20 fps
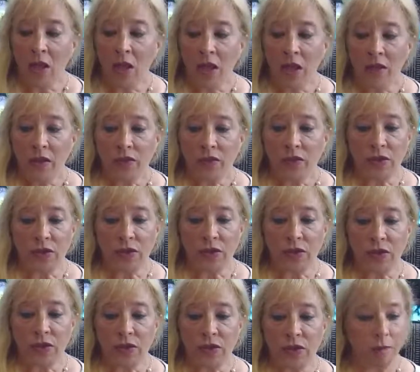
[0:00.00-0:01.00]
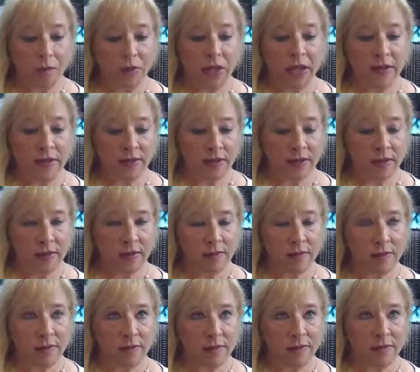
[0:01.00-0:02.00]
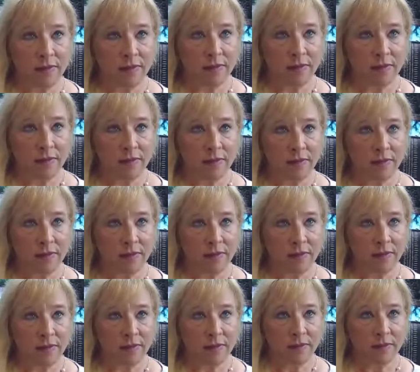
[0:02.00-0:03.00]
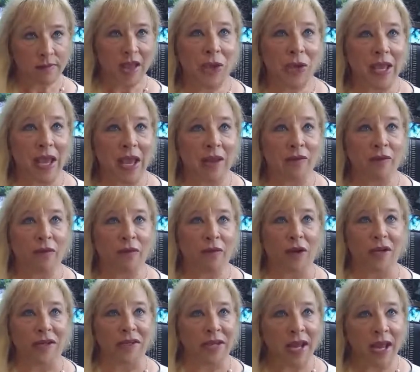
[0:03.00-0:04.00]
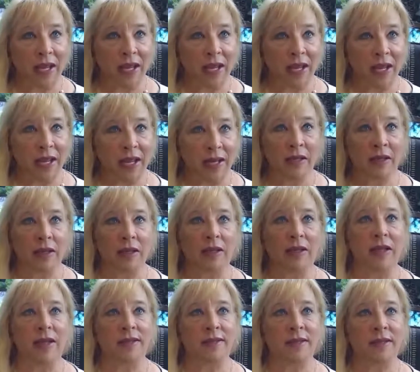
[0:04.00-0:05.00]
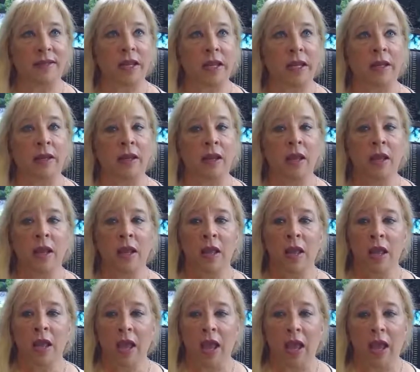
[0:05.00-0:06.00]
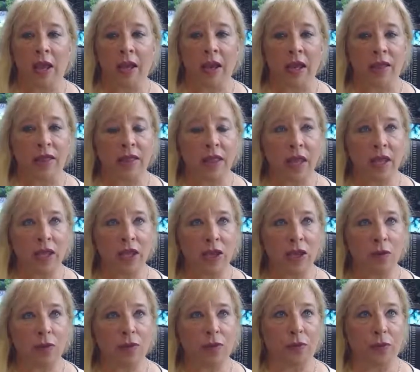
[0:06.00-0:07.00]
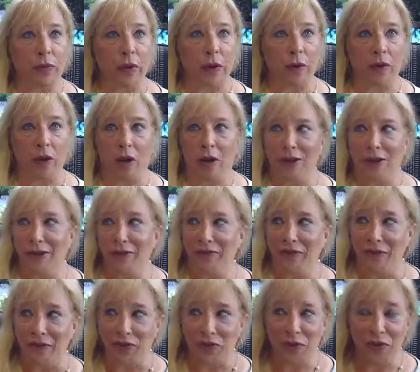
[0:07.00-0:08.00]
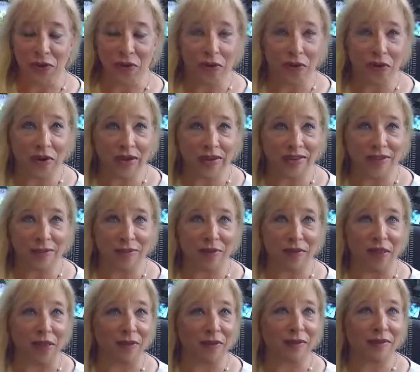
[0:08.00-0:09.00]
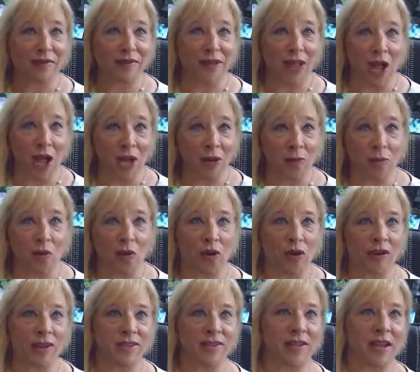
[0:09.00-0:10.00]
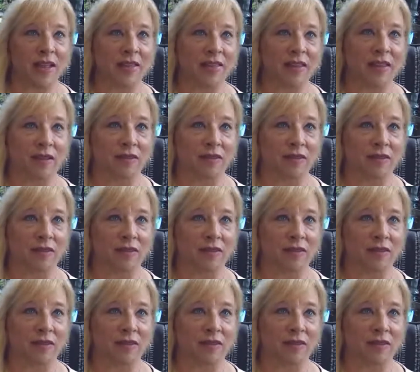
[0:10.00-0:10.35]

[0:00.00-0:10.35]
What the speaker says: So please, I thank you again for attending, listening, And I thank you throughout all of this noise, the lawnmowers, and